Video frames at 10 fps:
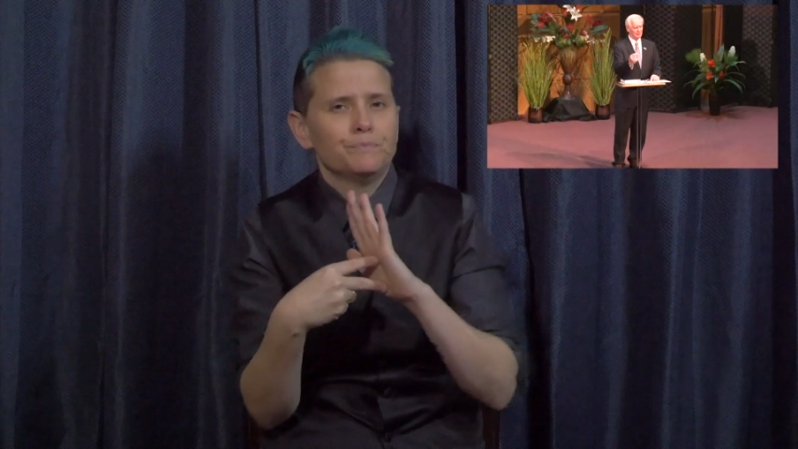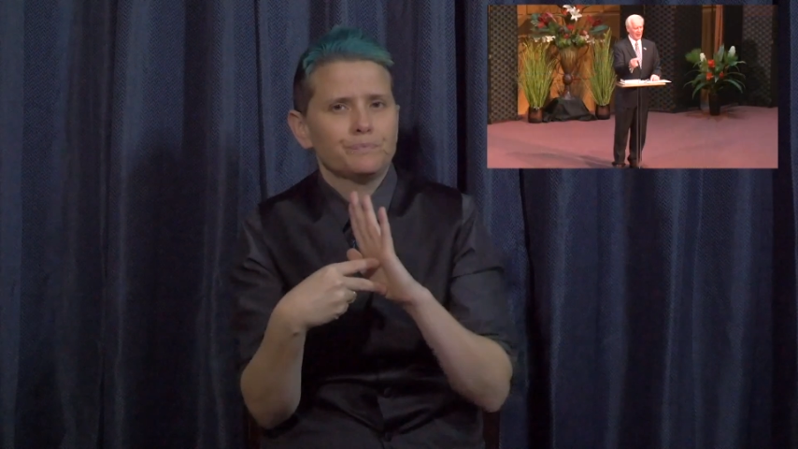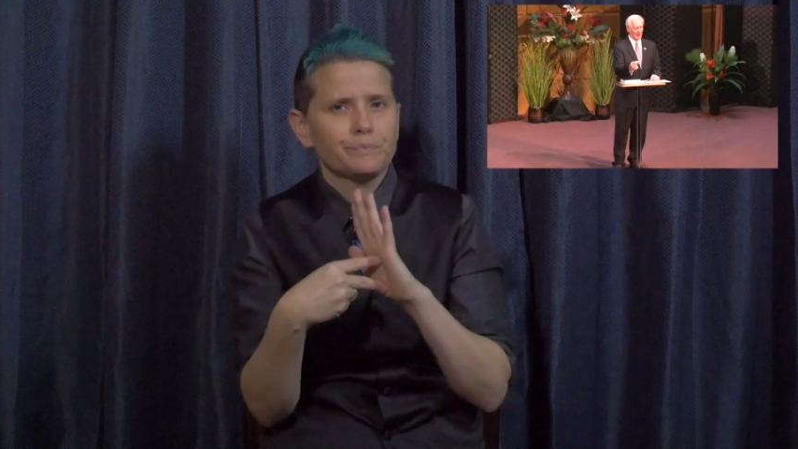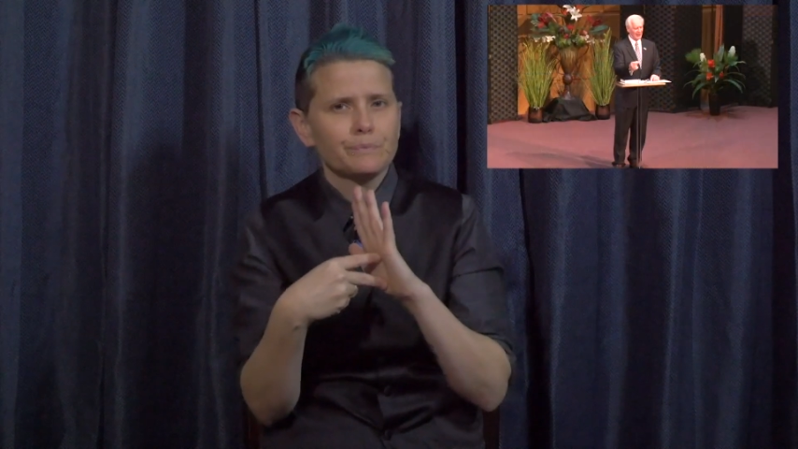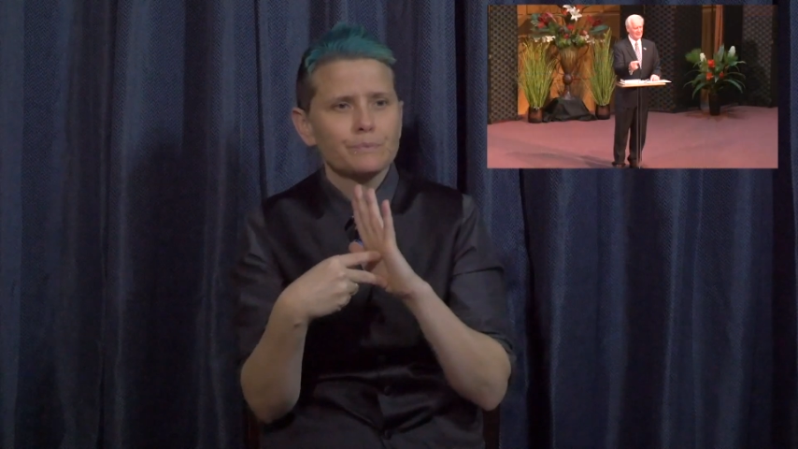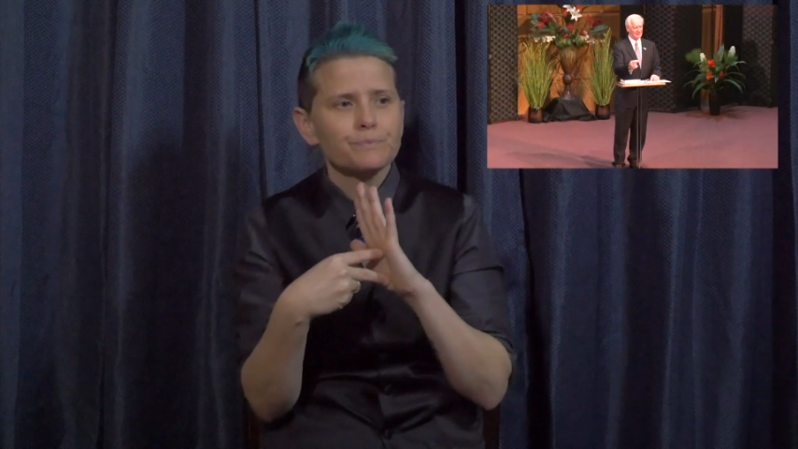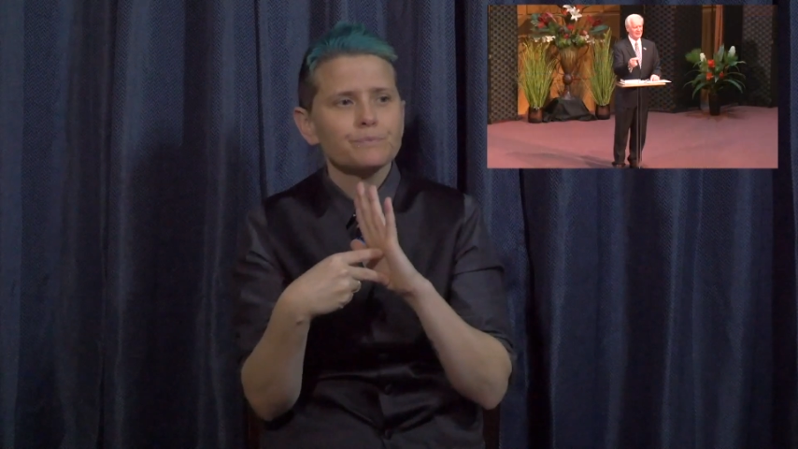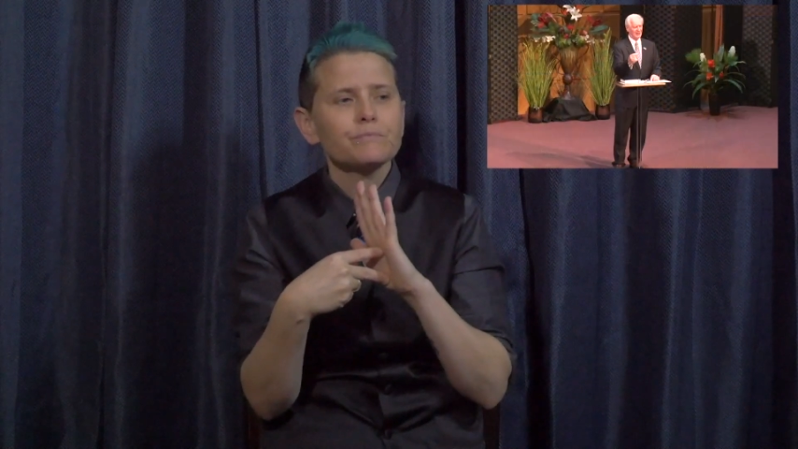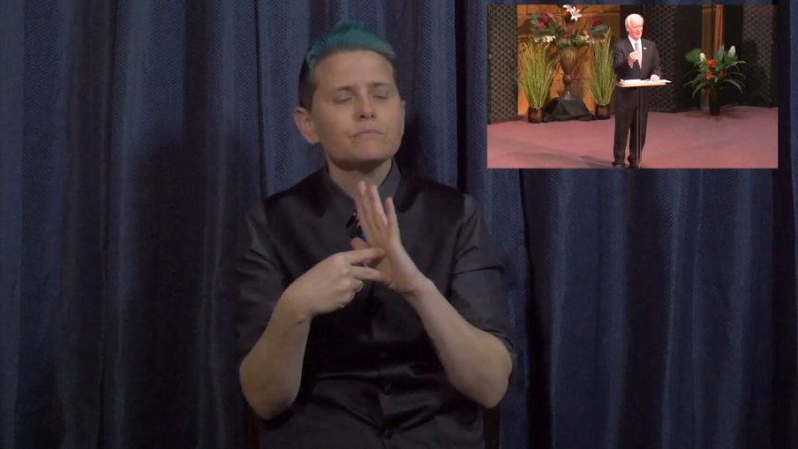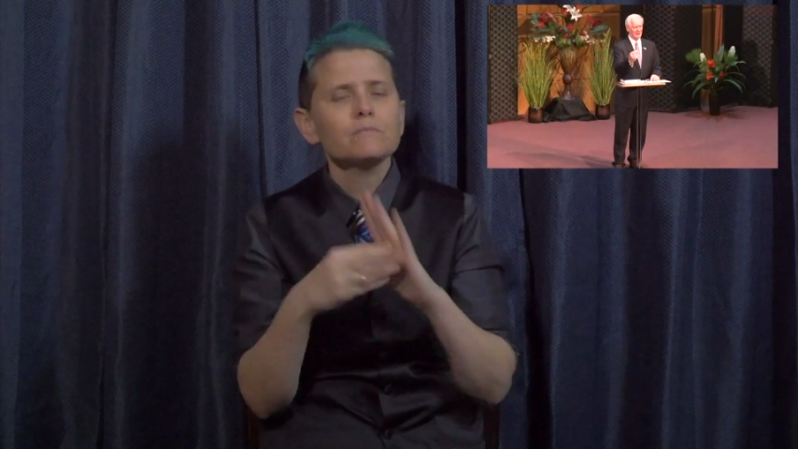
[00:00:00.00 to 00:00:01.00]
past
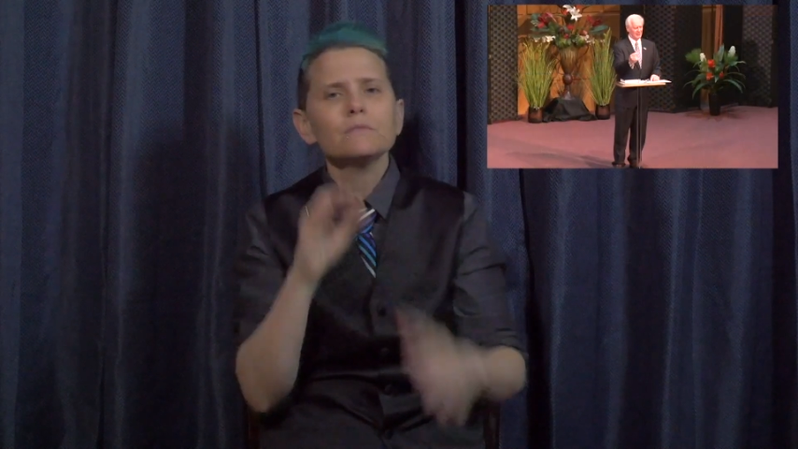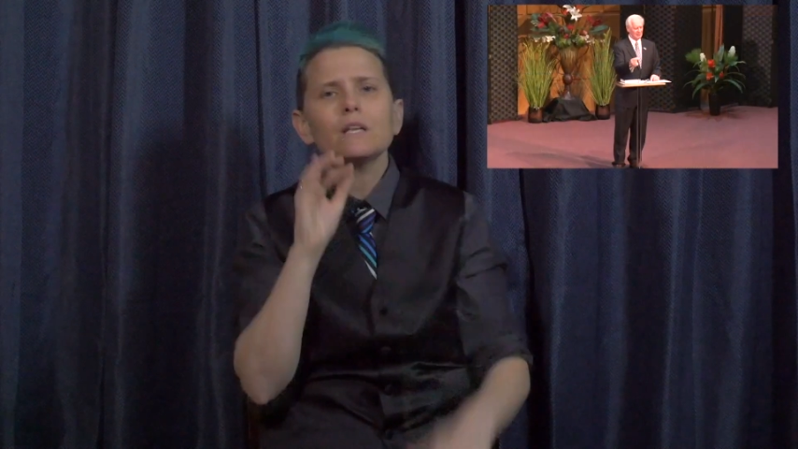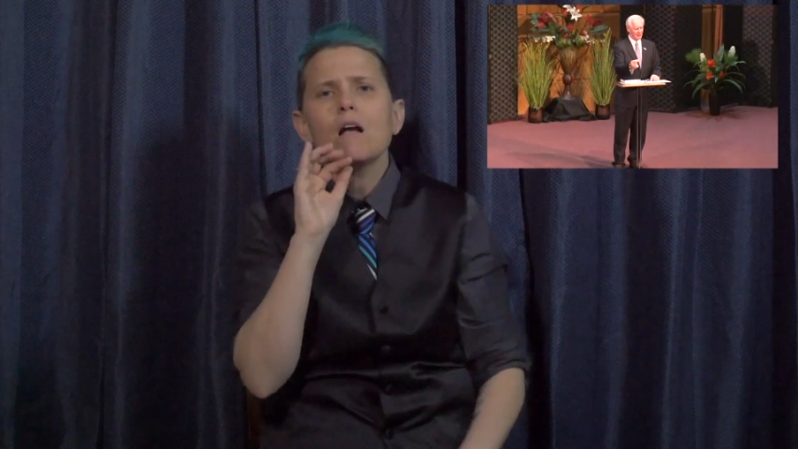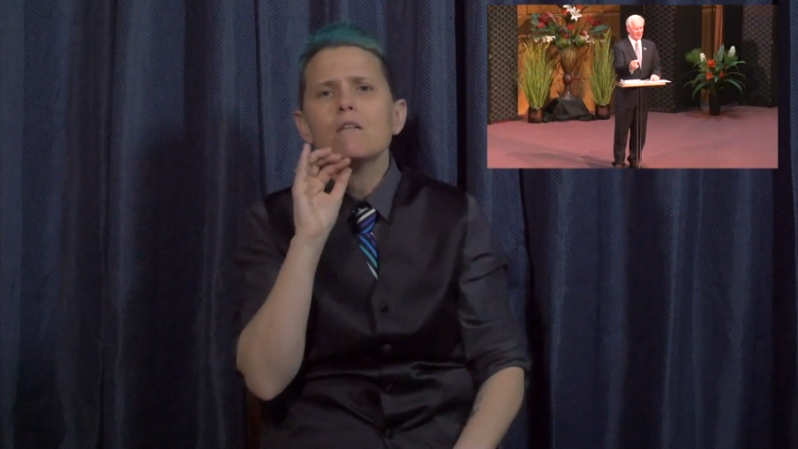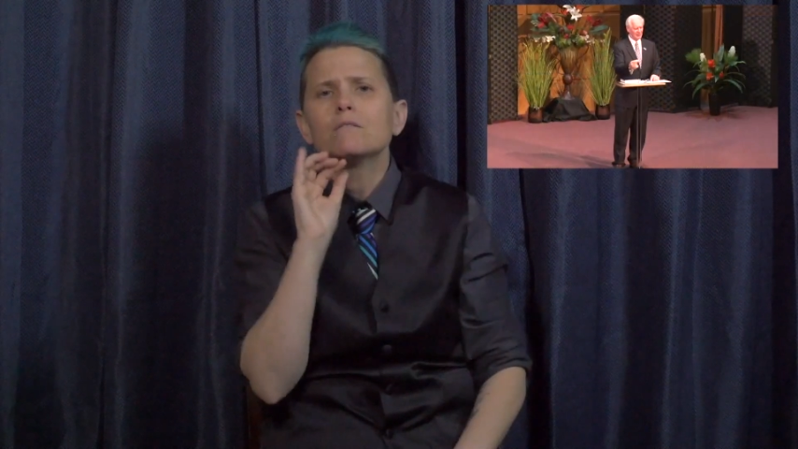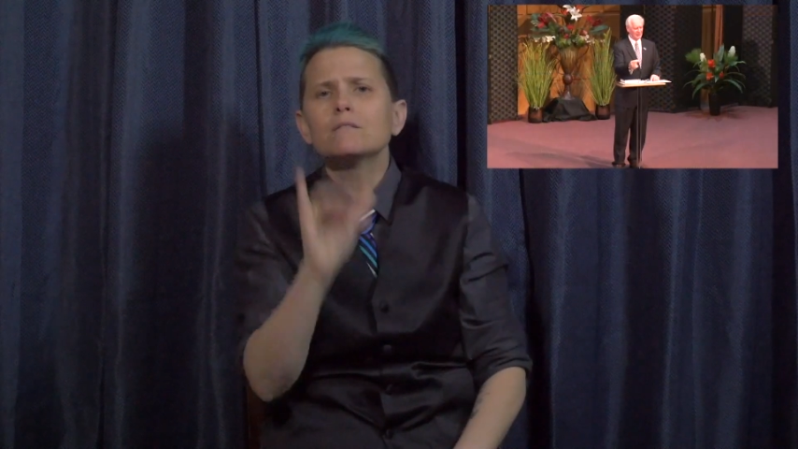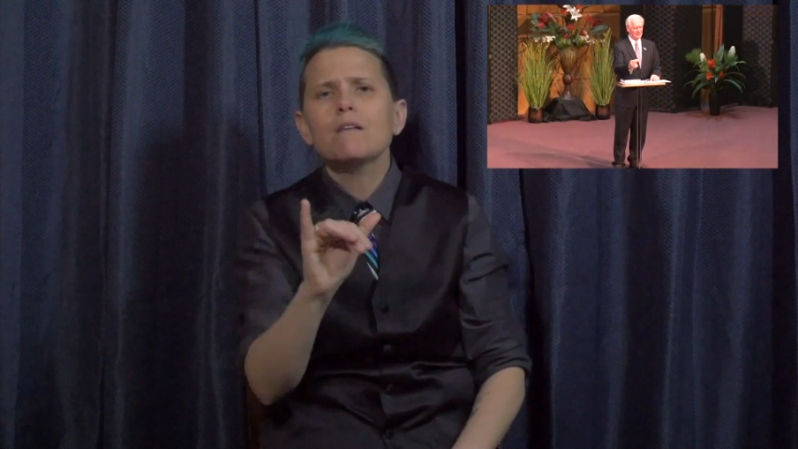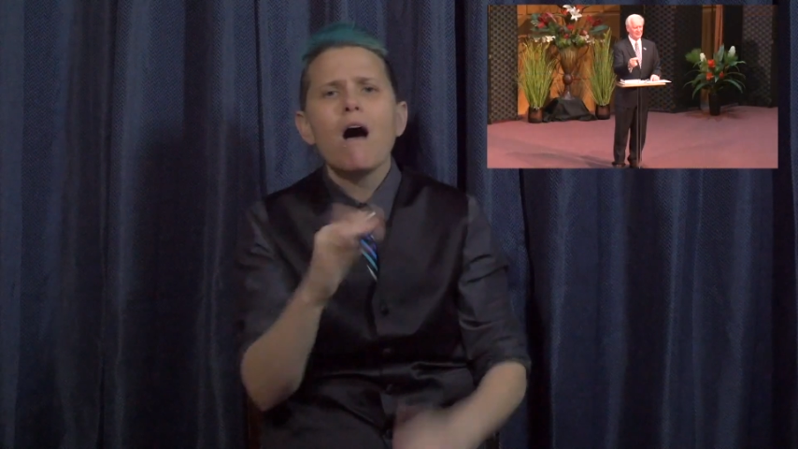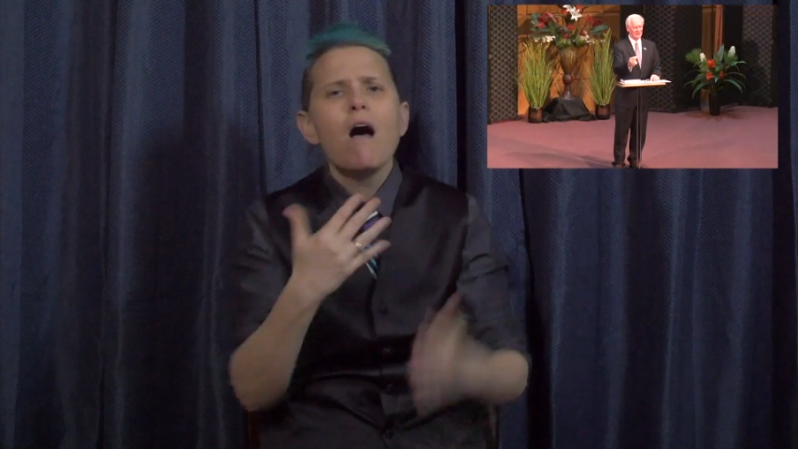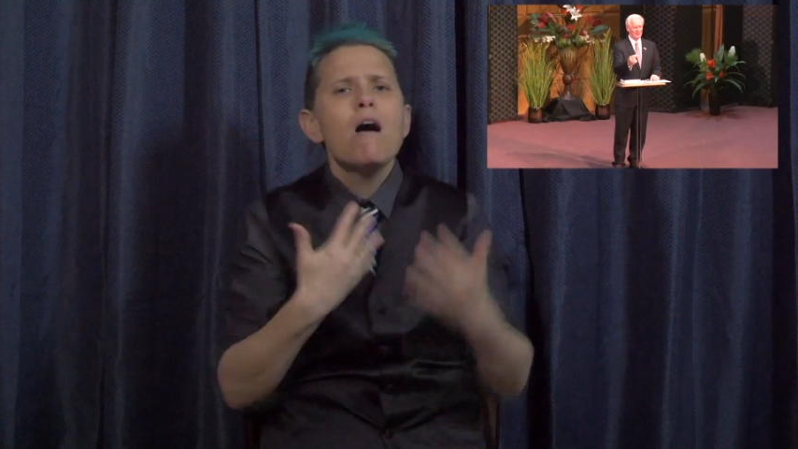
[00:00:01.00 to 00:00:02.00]
an
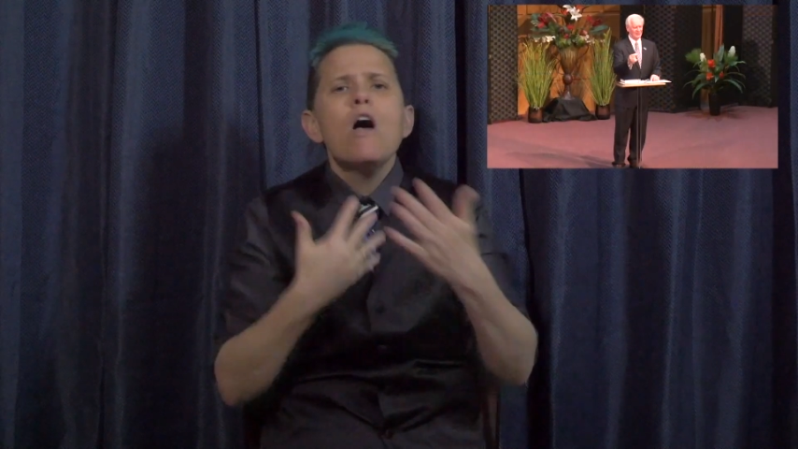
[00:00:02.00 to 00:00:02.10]
appearance,